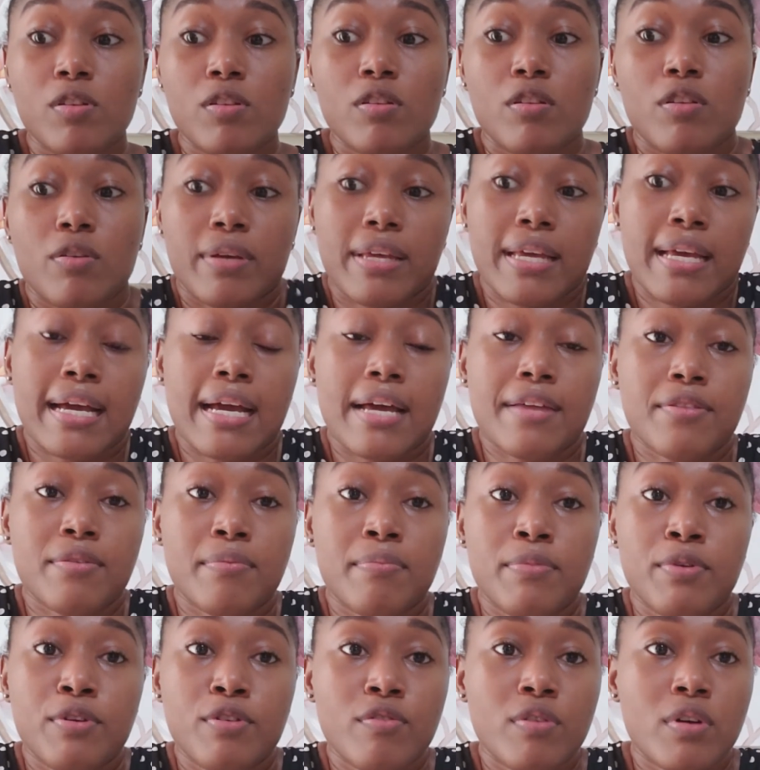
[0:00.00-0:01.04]
looking at the
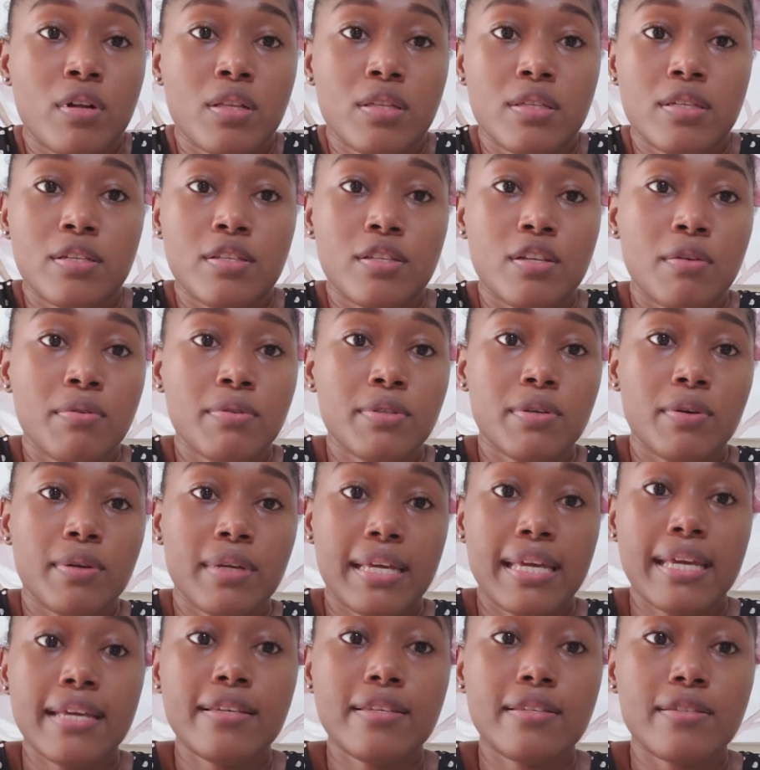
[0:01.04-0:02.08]
murals in downtown
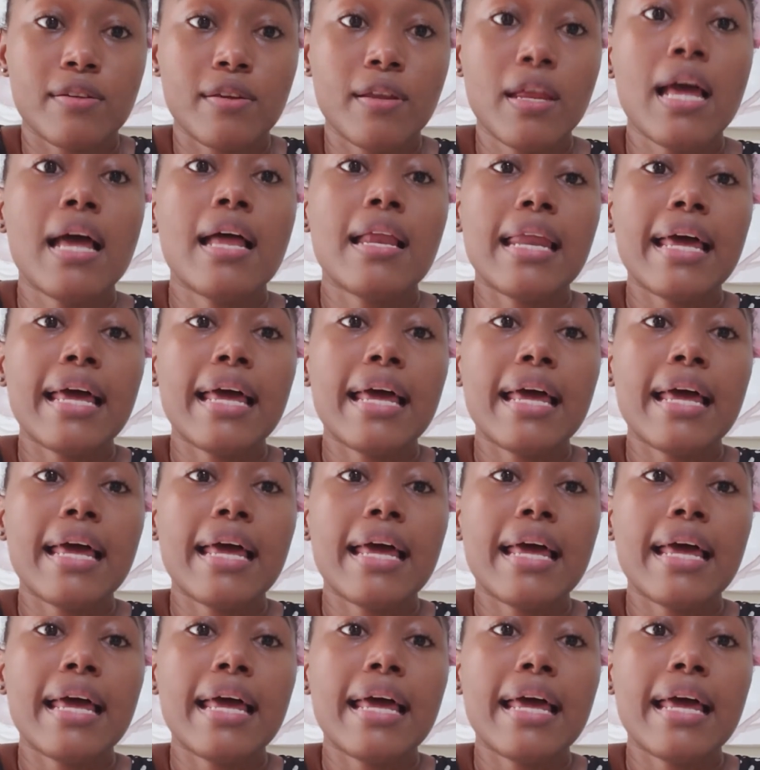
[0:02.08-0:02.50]
Kingston.